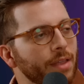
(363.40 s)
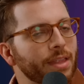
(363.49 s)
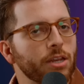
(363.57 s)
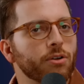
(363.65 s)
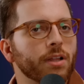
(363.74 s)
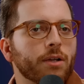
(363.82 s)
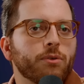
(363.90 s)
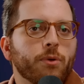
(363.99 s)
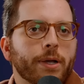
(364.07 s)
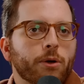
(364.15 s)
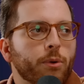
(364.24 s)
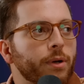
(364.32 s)
for and sure. And then you're like, well,
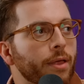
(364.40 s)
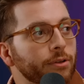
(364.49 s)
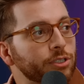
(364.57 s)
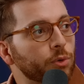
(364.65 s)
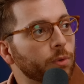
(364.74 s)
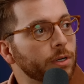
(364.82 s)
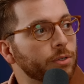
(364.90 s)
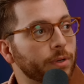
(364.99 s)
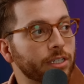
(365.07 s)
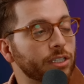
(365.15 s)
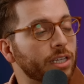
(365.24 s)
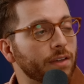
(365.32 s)
do I go to another store? Do
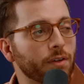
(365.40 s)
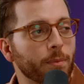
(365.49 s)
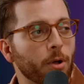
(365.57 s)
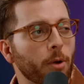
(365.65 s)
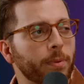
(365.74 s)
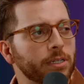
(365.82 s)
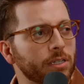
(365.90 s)
I just give up hope